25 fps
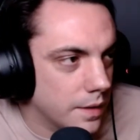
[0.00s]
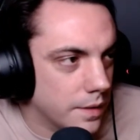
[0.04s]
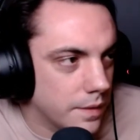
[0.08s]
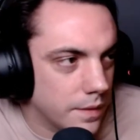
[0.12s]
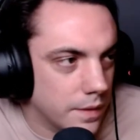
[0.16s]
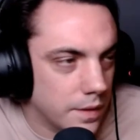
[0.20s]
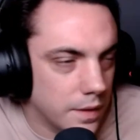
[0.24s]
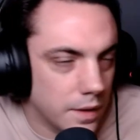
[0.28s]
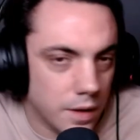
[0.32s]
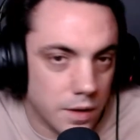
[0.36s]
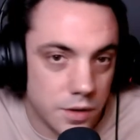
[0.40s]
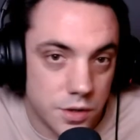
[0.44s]

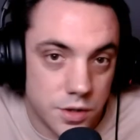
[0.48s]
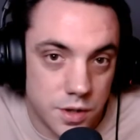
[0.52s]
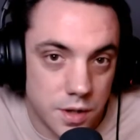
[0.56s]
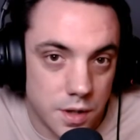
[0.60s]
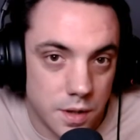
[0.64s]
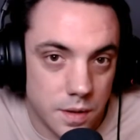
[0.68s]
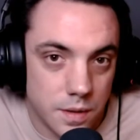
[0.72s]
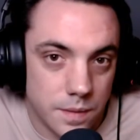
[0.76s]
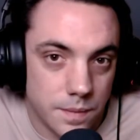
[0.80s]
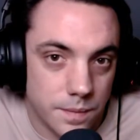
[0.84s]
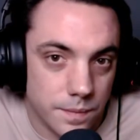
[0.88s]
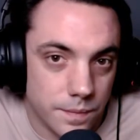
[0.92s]
Last
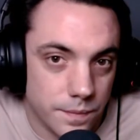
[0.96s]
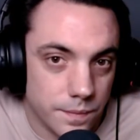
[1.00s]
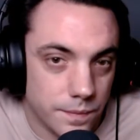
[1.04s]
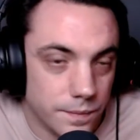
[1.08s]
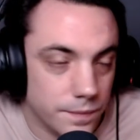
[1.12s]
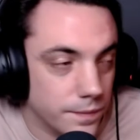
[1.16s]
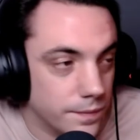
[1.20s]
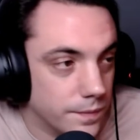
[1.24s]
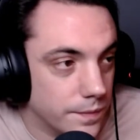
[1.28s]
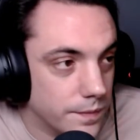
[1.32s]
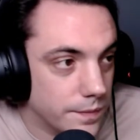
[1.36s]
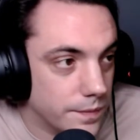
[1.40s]
year,
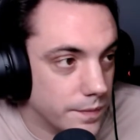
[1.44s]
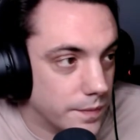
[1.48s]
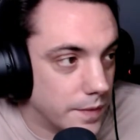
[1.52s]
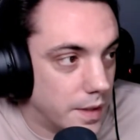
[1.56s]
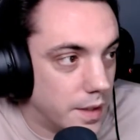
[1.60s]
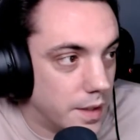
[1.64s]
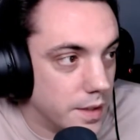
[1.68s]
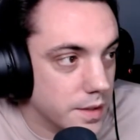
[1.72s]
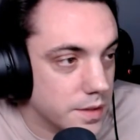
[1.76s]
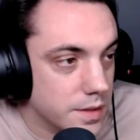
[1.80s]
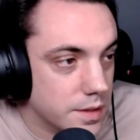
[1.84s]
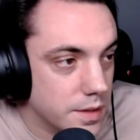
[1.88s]

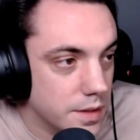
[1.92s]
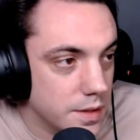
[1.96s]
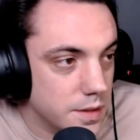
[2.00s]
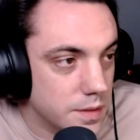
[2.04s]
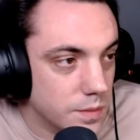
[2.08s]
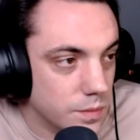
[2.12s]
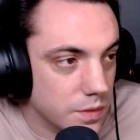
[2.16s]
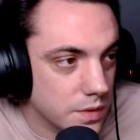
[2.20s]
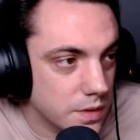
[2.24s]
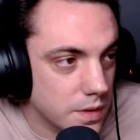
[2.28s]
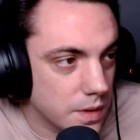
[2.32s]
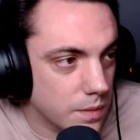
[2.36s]
that
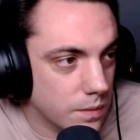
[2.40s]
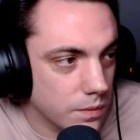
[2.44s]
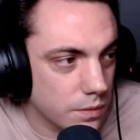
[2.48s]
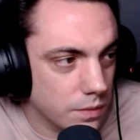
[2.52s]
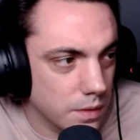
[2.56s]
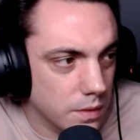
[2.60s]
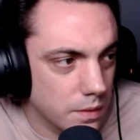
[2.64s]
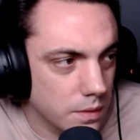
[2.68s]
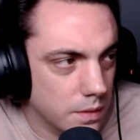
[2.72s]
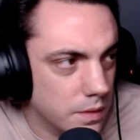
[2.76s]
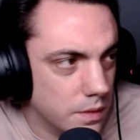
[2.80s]
season was unreal.